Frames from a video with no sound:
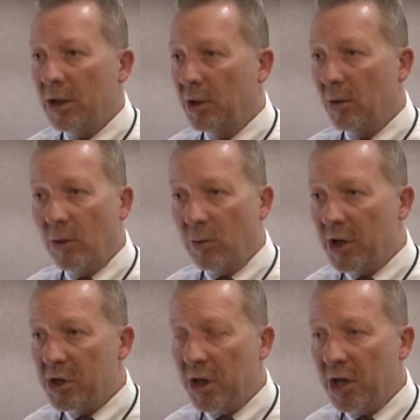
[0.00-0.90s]
you know, a
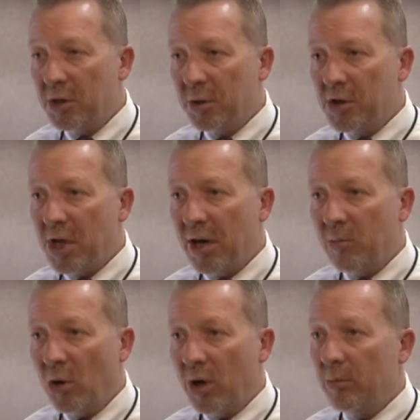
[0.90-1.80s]
residential
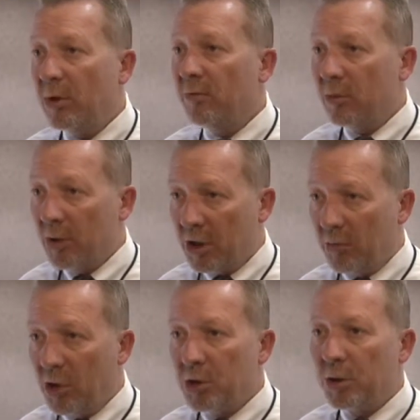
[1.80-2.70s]
standpoint, but from a
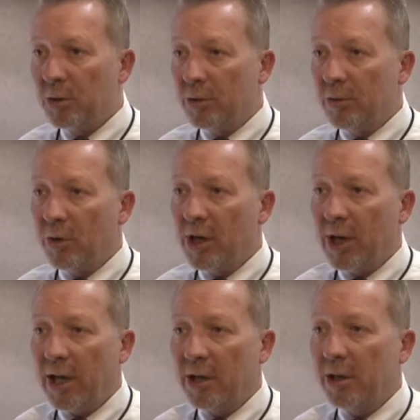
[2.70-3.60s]
commercial and
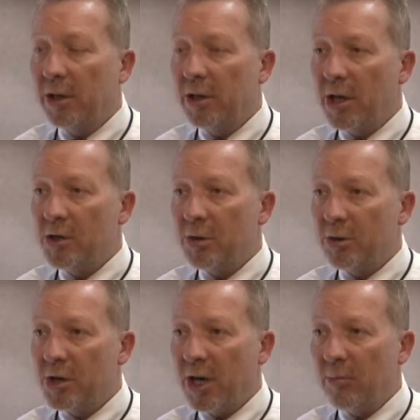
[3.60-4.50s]
an
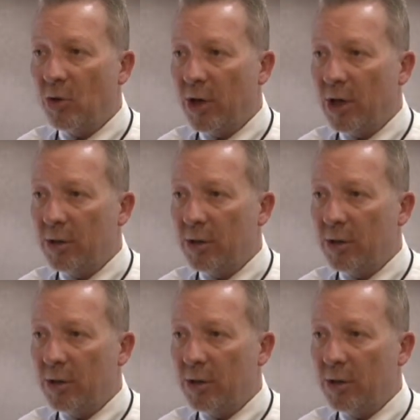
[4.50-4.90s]
industrial standpoint